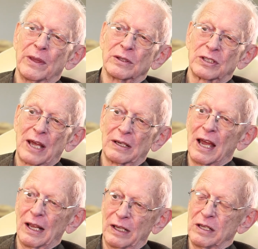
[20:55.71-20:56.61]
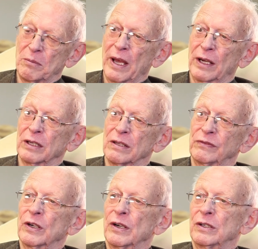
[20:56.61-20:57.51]
Staten Island and back on the
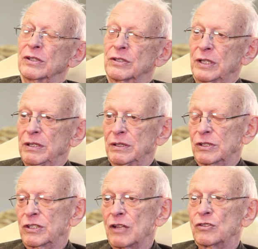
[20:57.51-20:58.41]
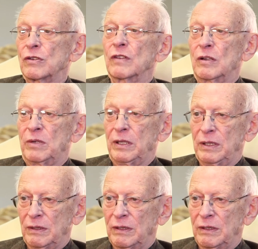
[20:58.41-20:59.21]
ferry to see the Statue of Liberty